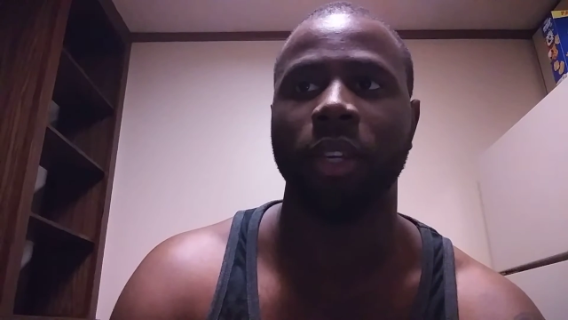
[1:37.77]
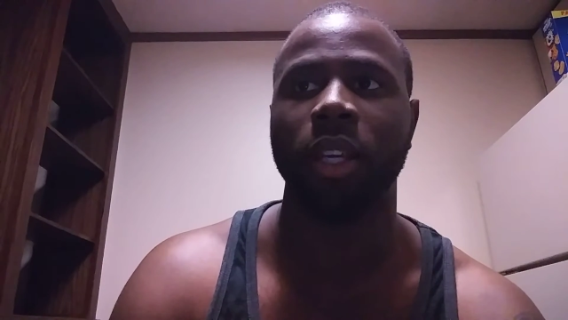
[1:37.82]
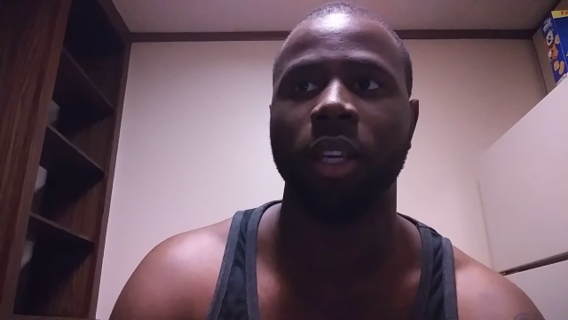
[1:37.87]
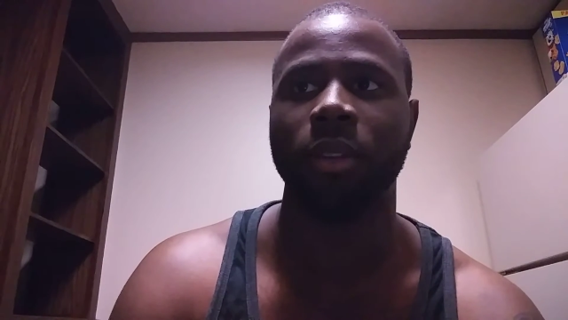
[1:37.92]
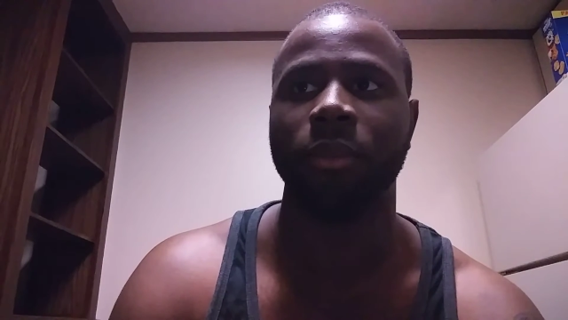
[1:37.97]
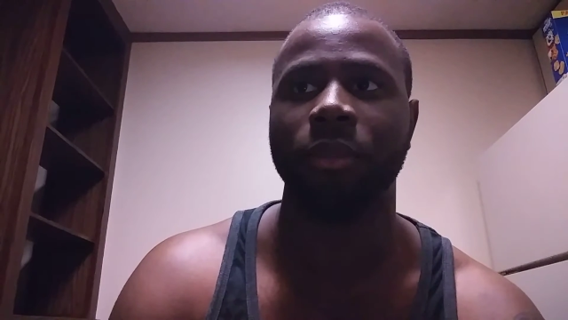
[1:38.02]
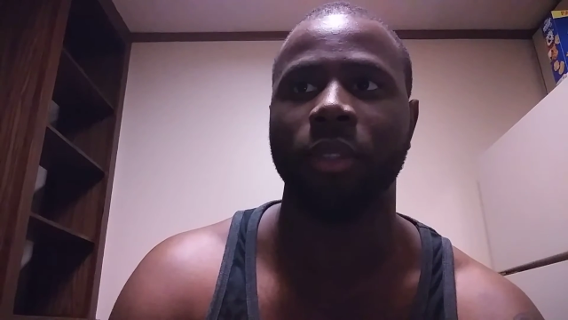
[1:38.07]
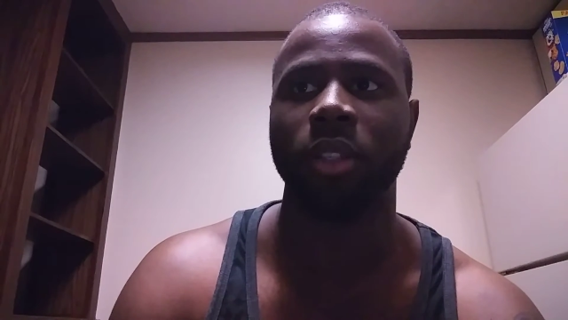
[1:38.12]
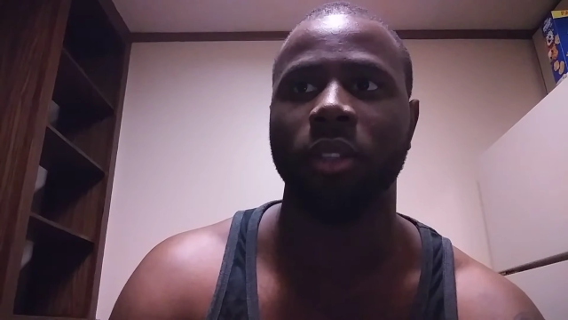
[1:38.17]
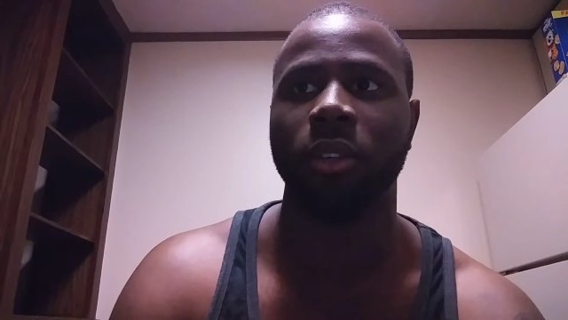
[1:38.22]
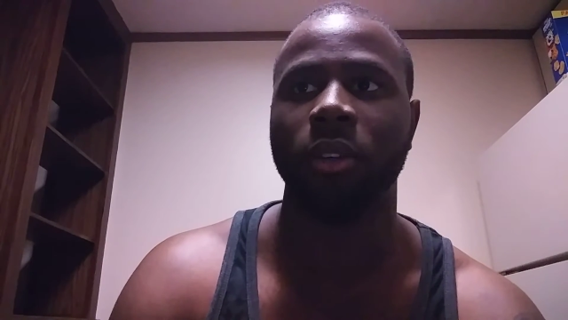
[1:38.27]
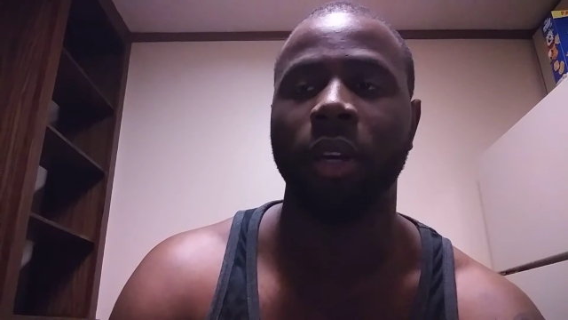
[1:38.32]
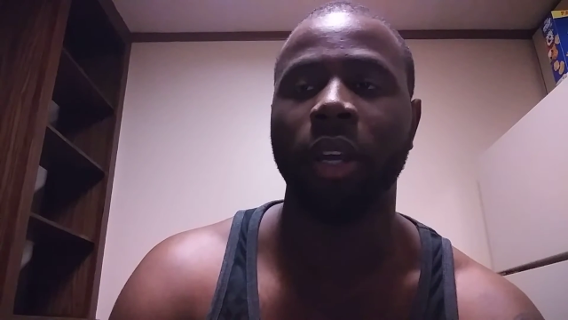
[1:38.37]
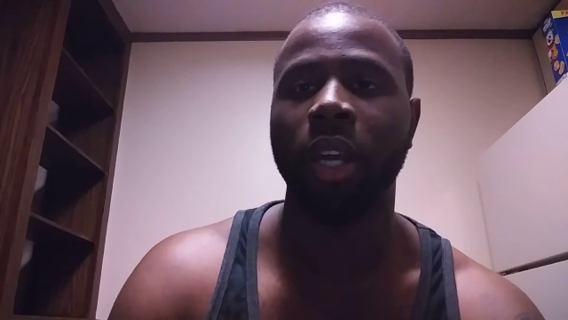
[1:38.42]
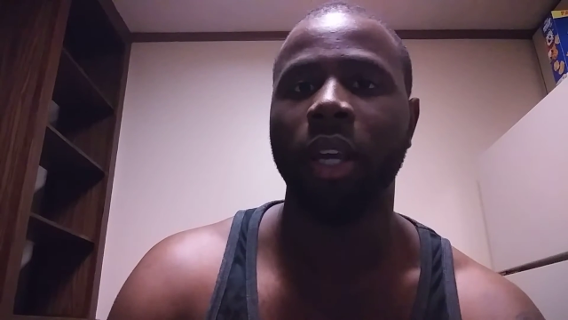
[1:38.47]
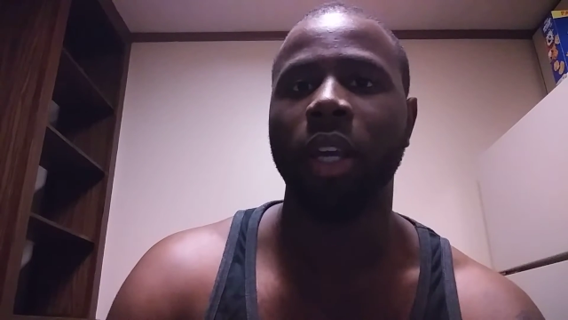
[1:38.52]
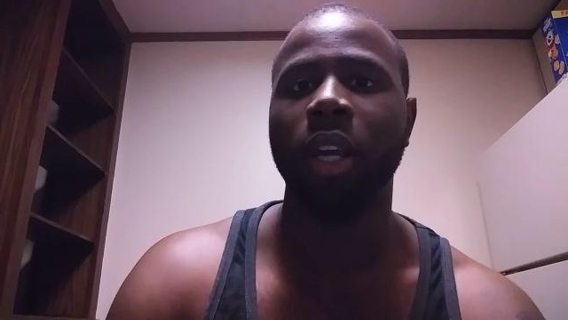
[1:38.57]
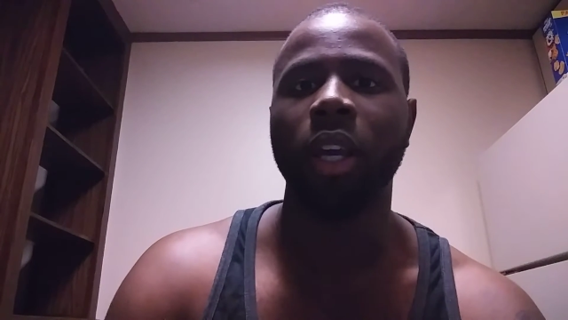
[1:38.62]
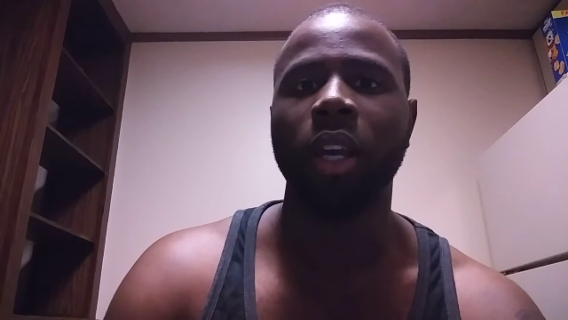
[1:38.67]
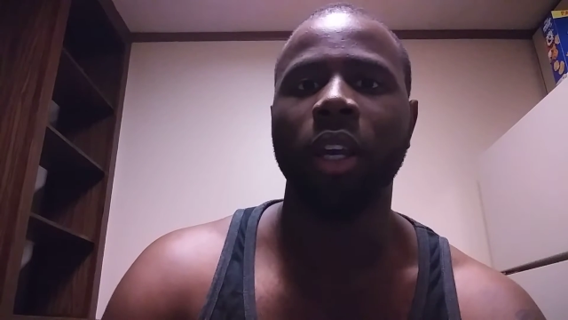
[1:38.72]
And
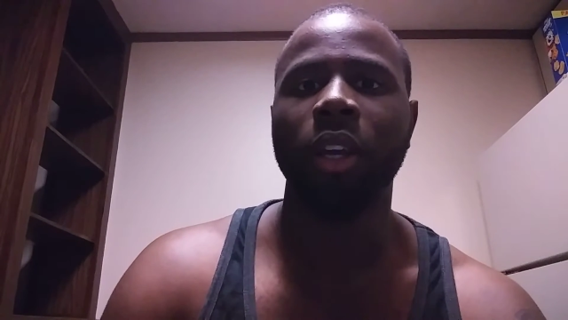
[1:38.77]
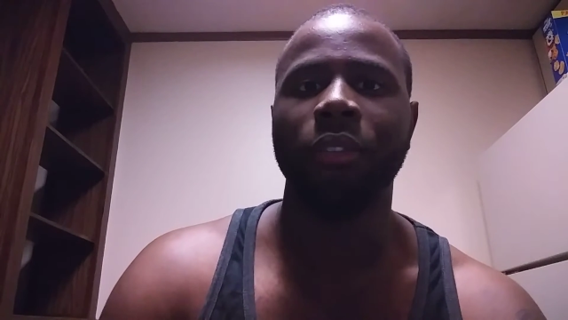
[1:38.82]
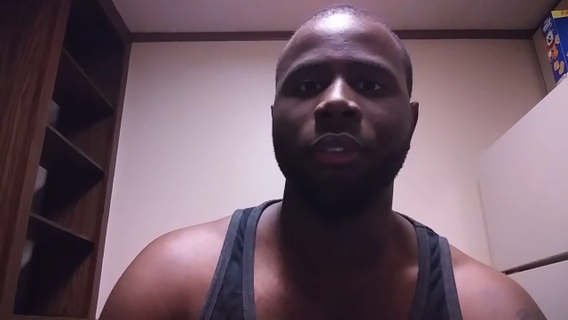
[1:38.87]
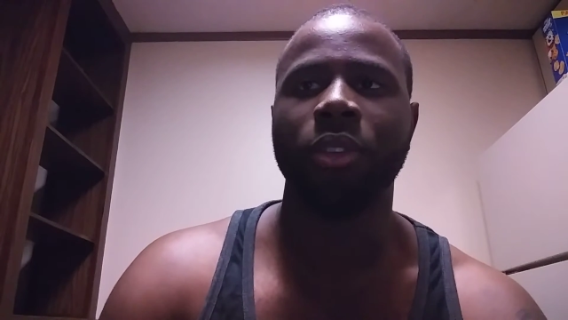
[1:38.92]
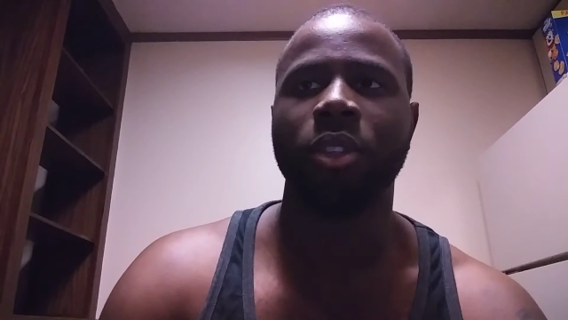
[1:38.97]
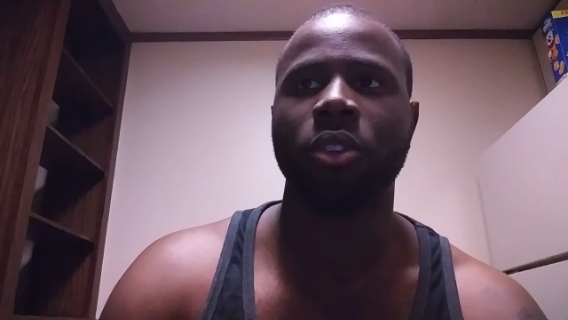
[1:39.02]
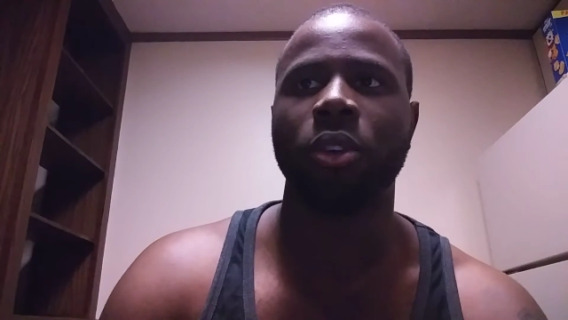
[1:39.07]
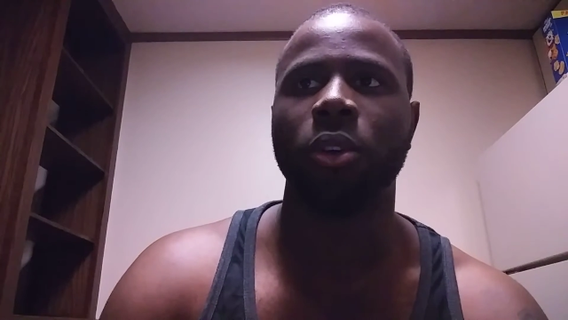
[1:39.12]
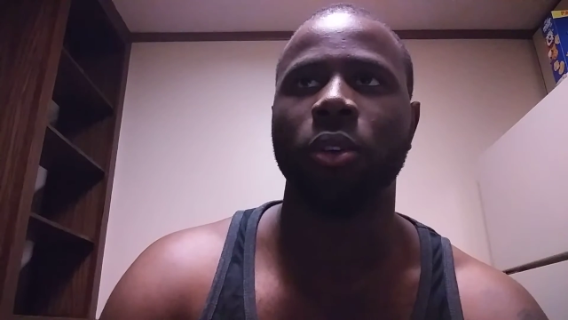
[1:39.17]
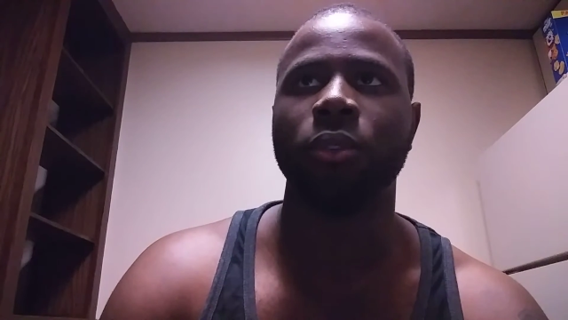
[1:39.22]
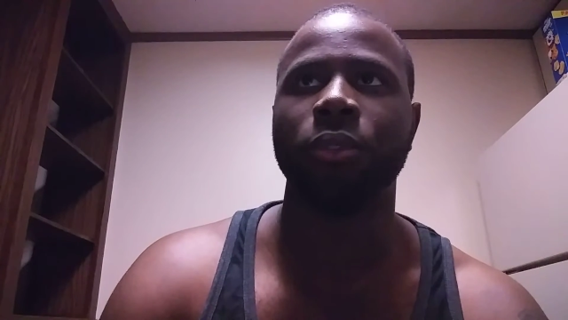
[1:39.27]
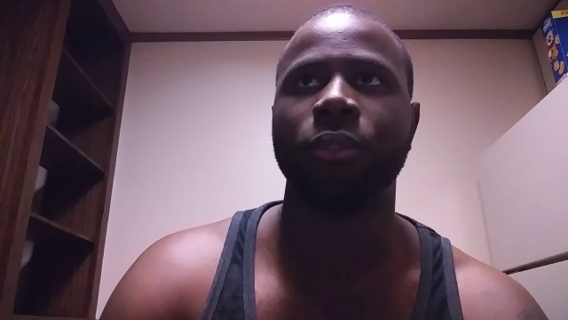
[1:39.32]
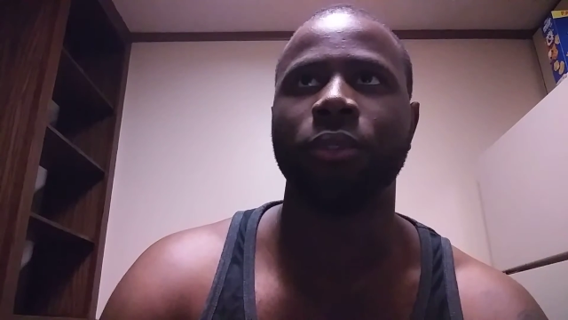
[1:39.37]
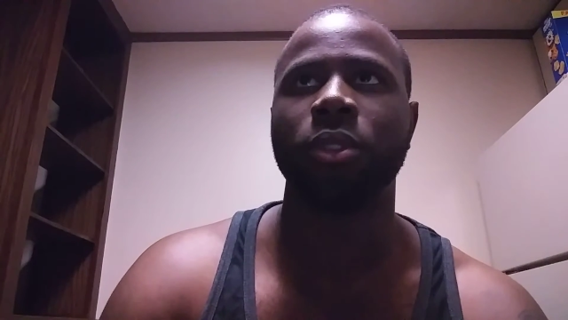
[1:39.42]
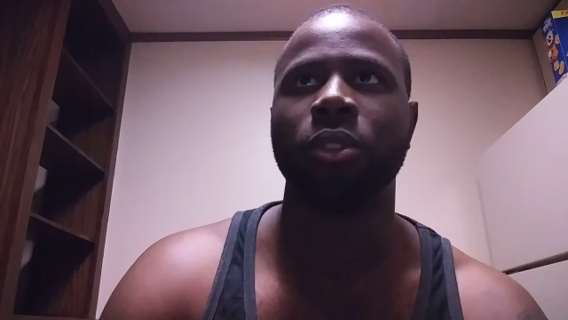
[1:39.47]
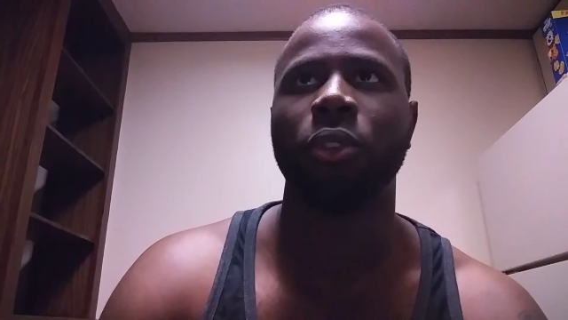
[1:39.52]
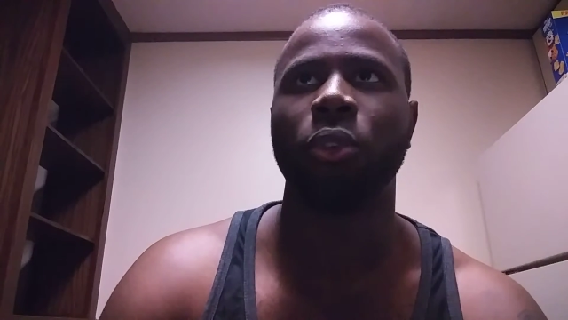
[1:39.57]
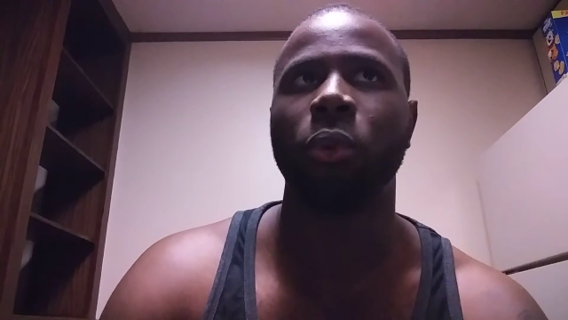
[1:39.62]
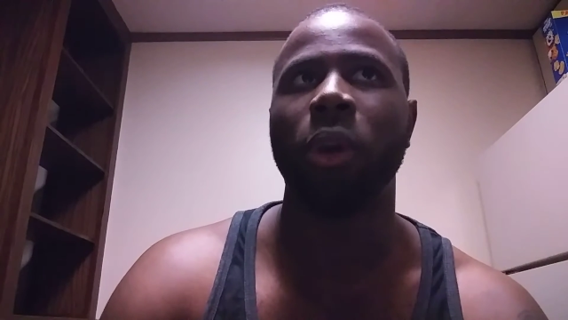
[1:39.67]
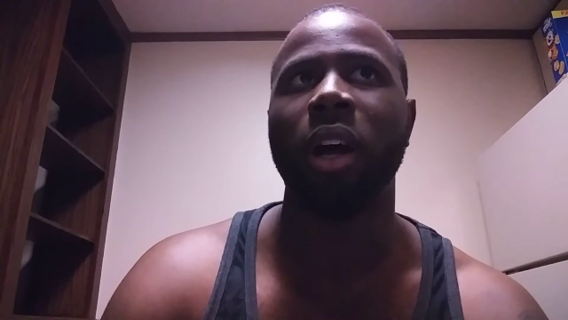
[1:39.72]
so
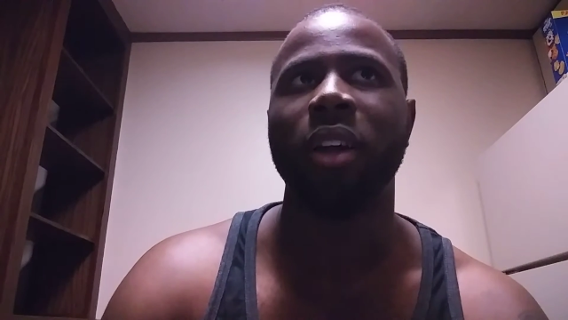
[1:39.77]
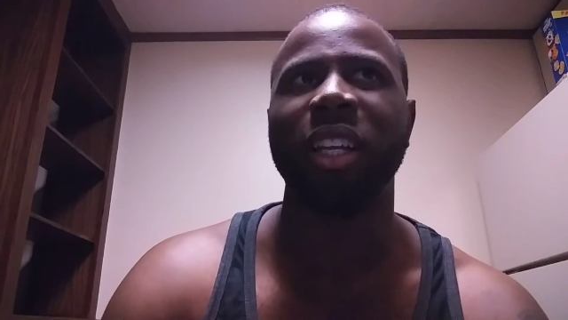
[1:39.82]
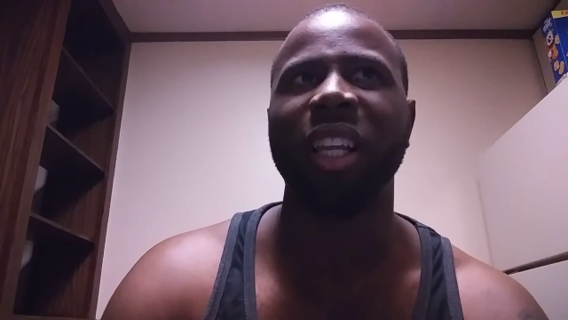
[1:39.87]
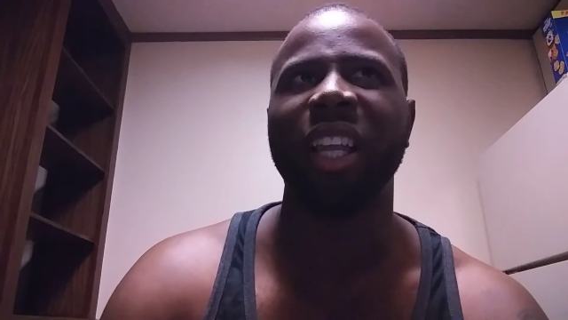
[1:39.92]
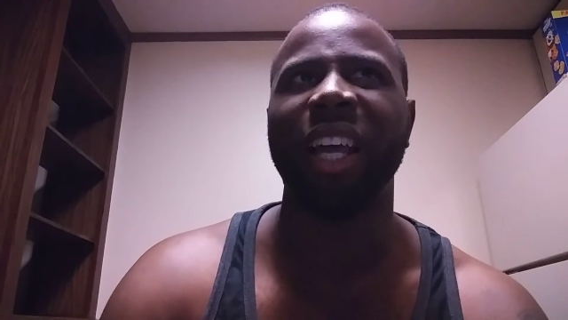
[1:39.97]
throughout